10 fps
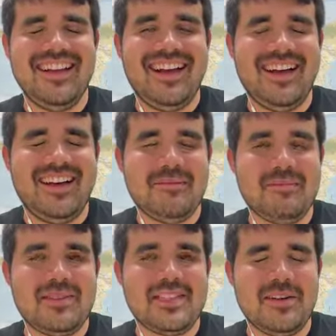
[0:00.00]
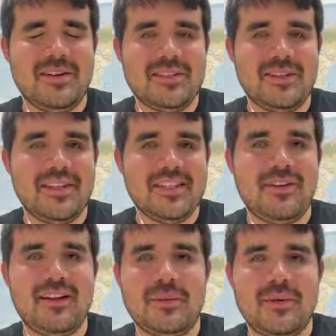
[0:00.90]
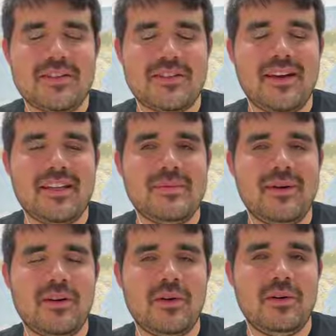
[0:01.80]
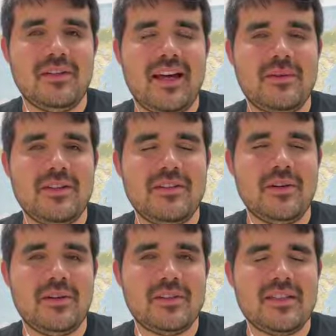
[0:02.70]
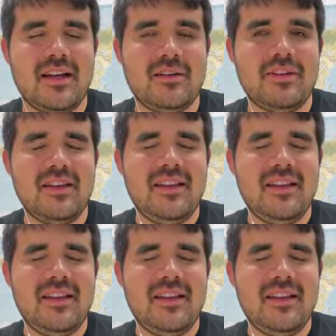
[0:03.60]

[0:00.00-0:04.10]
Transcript: So this follow-up question, right? It's about cold. How do we do cold stuff?